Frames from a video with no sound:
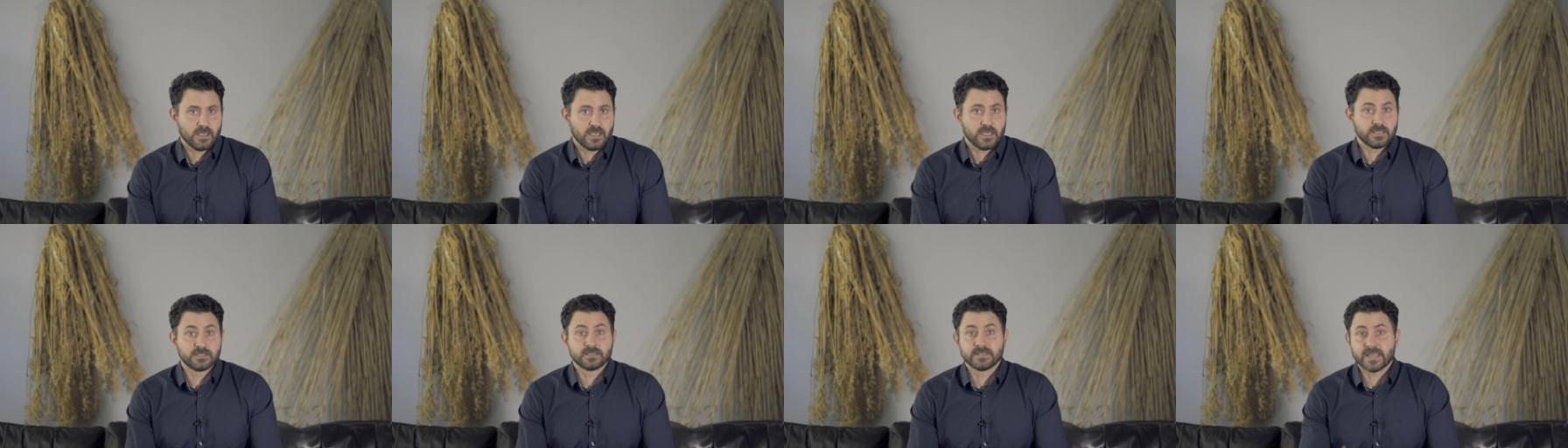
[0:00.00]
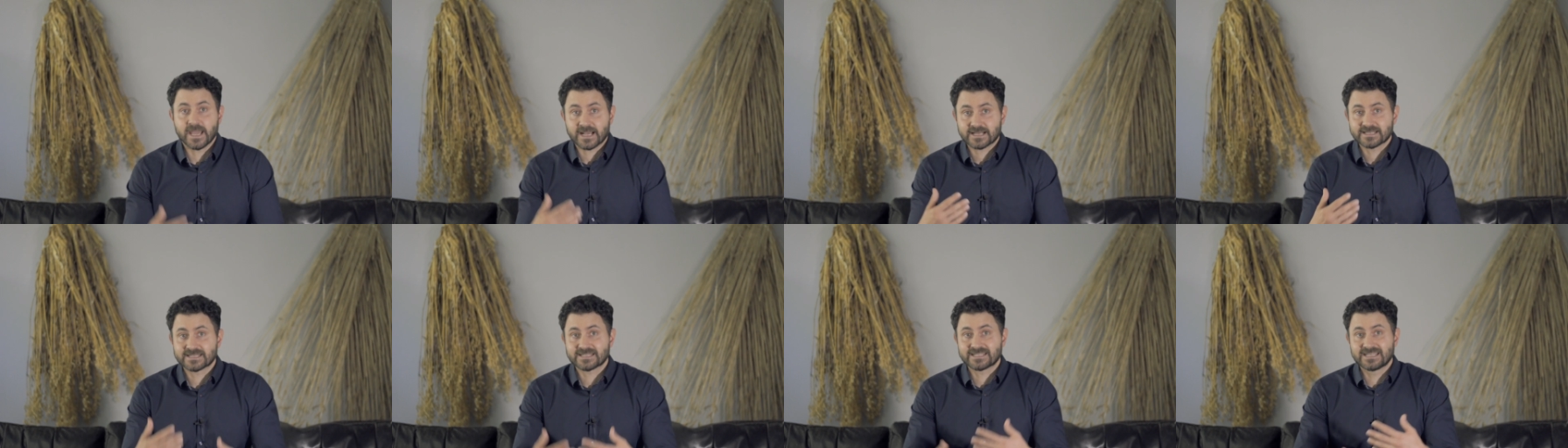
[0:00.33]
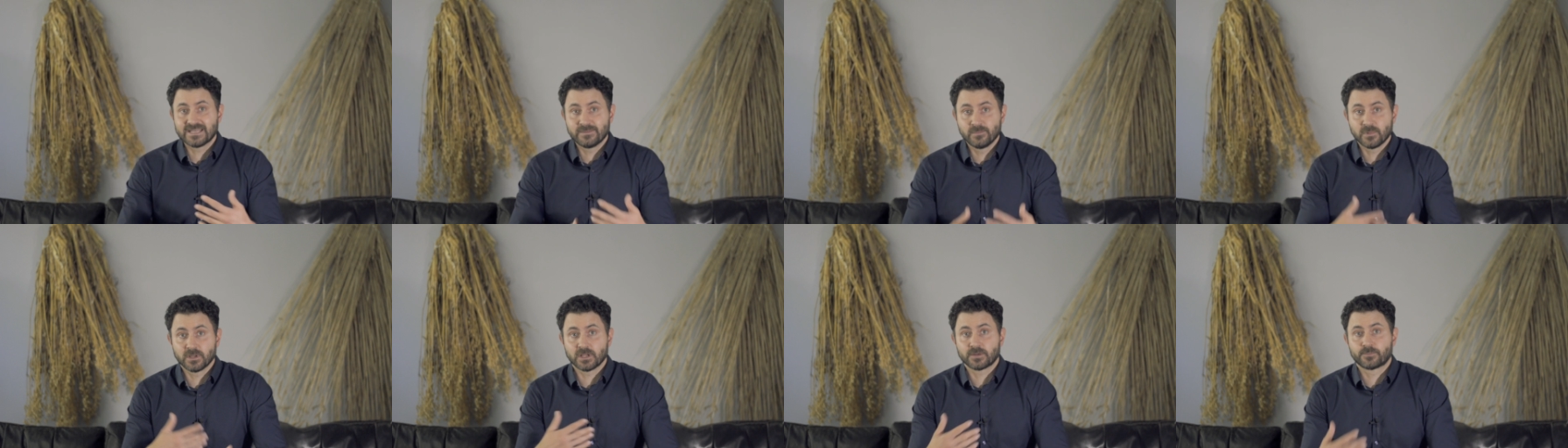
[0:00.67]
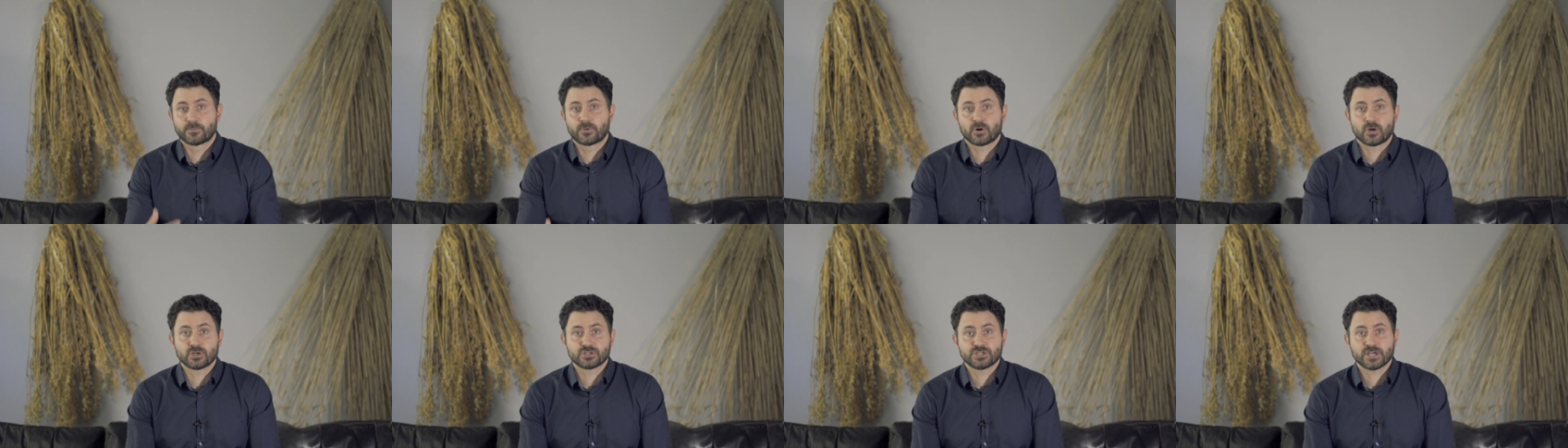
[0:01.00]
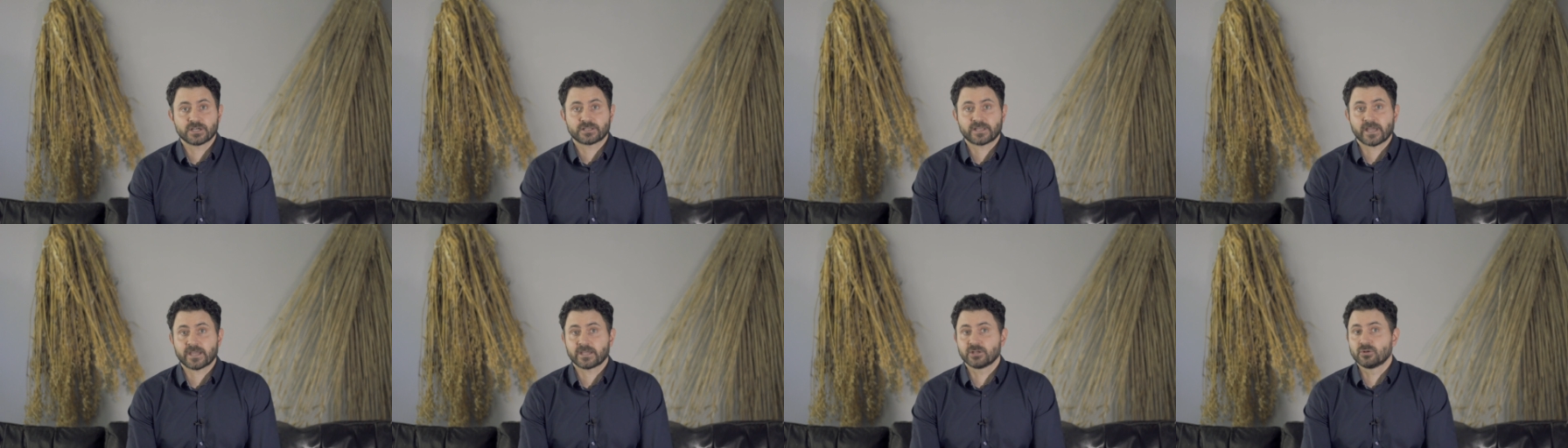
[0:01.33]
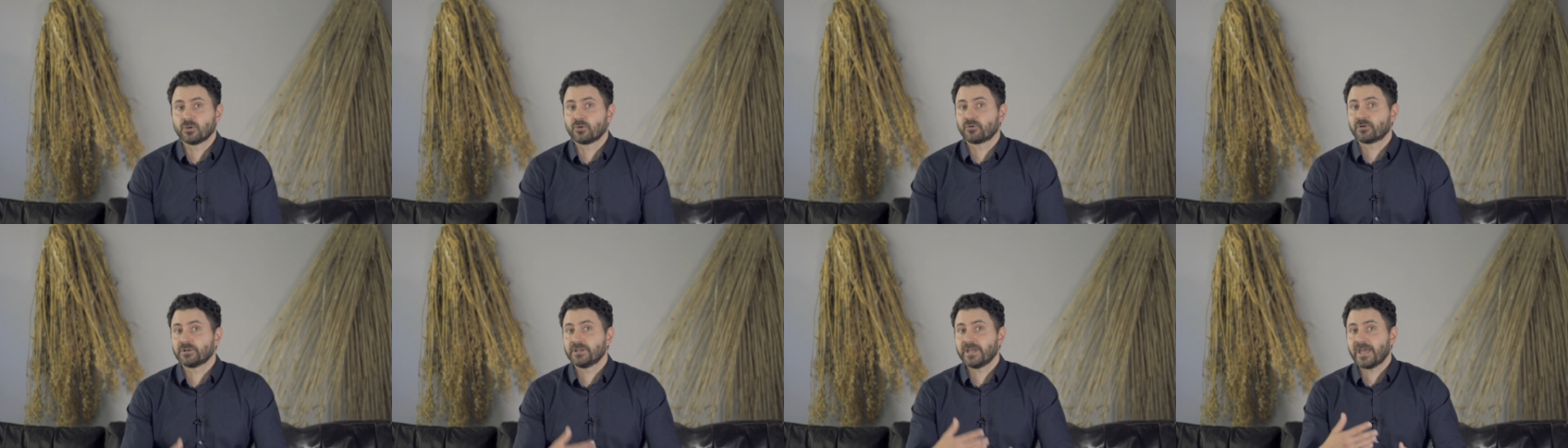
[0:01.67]
In the next similar project, I can
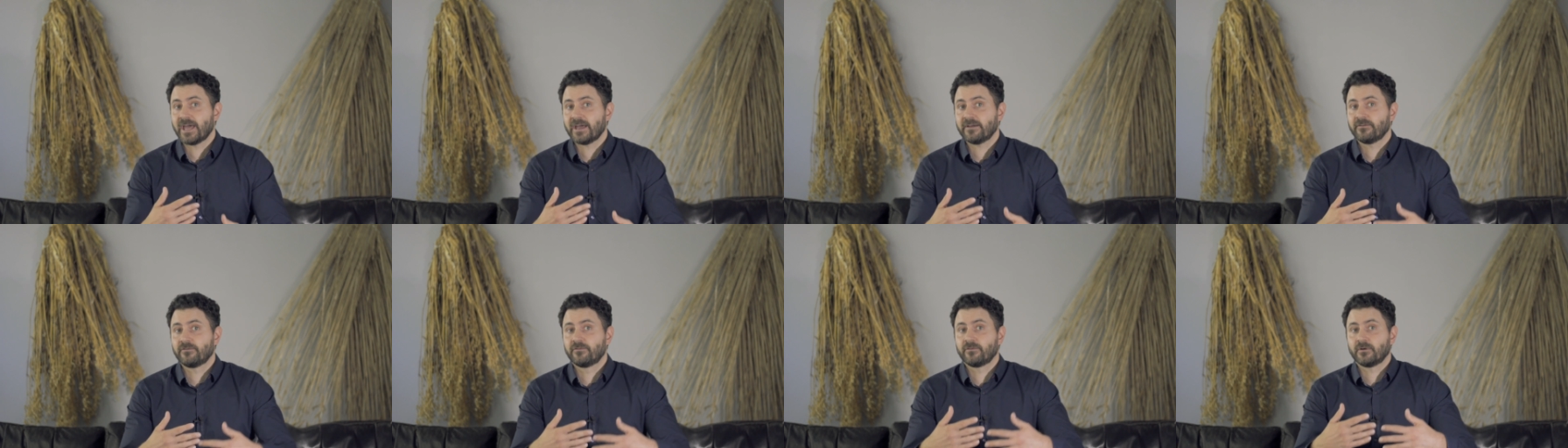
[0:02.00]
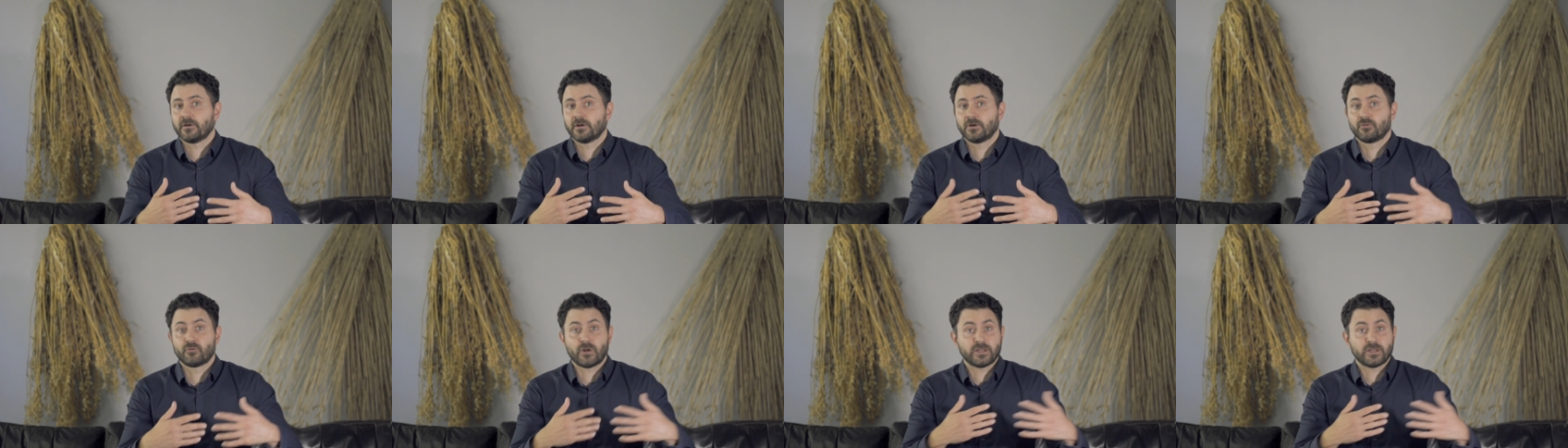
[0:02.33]
already have uh,